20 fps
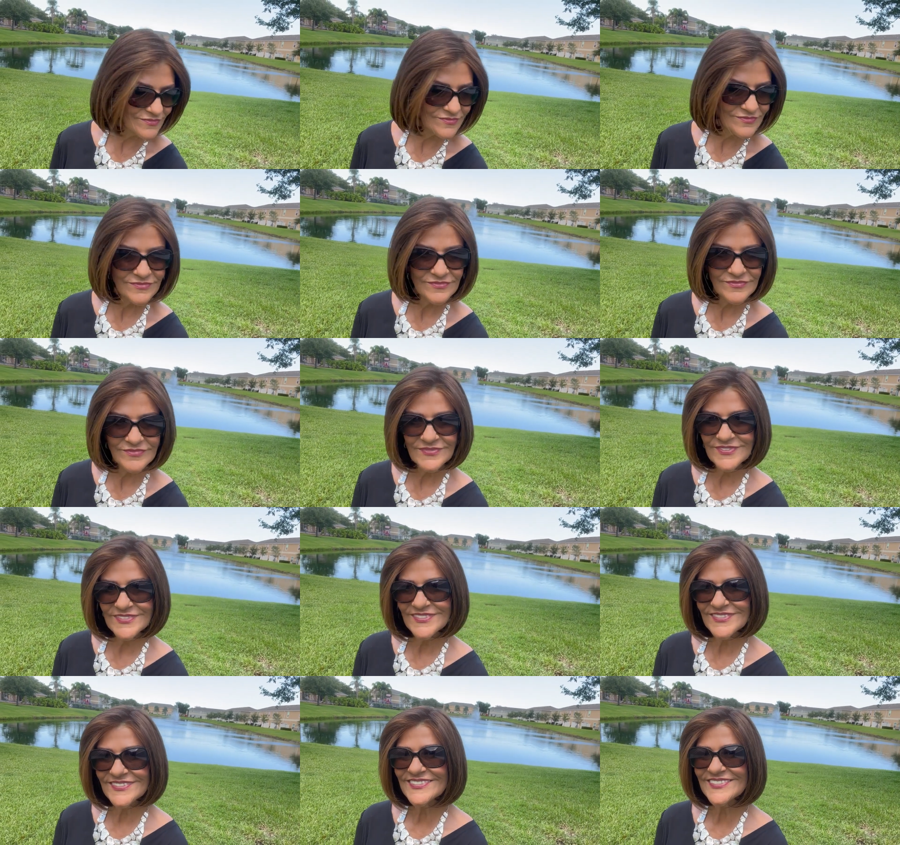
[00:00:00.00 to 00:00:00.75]

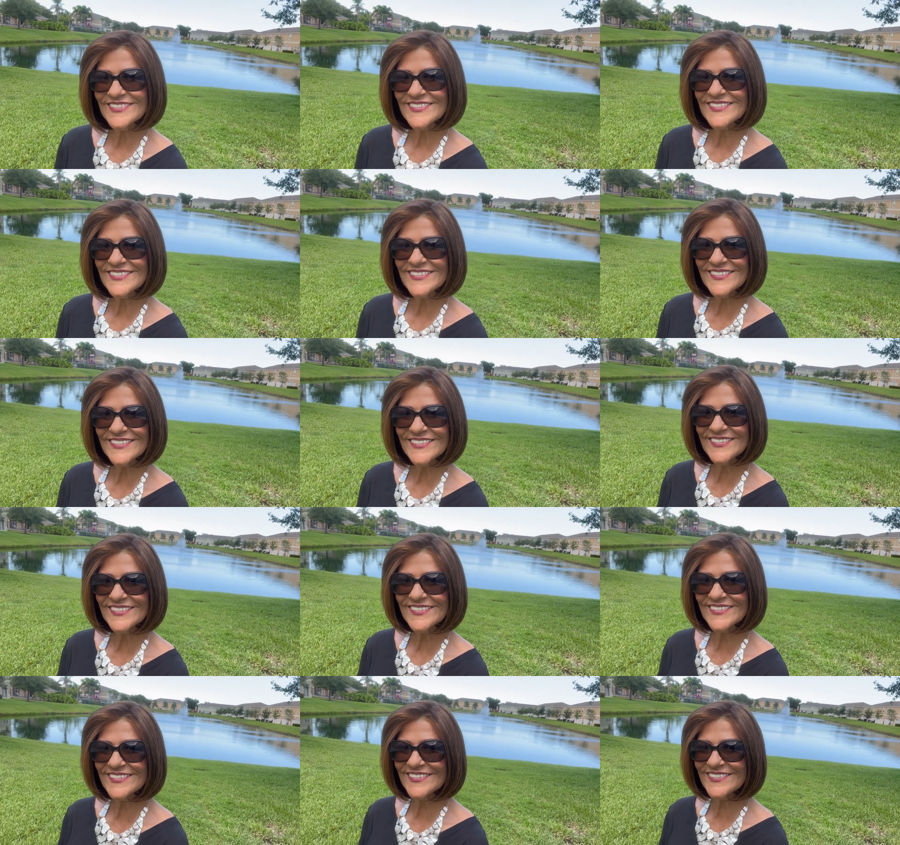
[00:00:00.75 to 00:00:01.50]

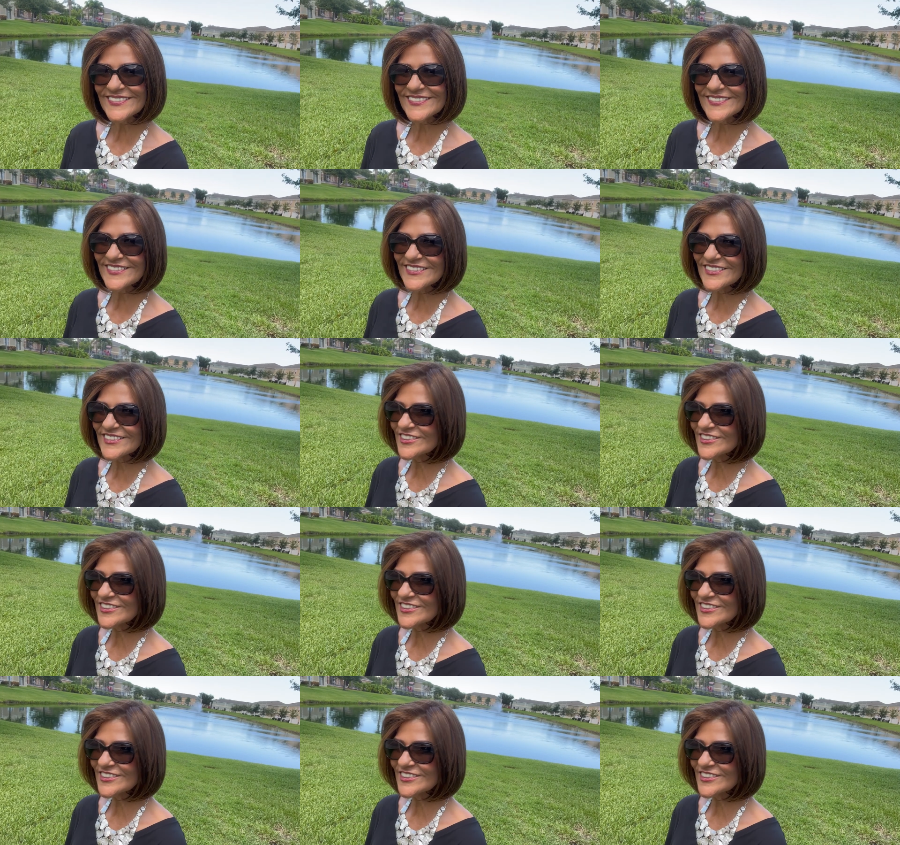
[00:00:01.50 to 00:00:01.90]
(no one is talking)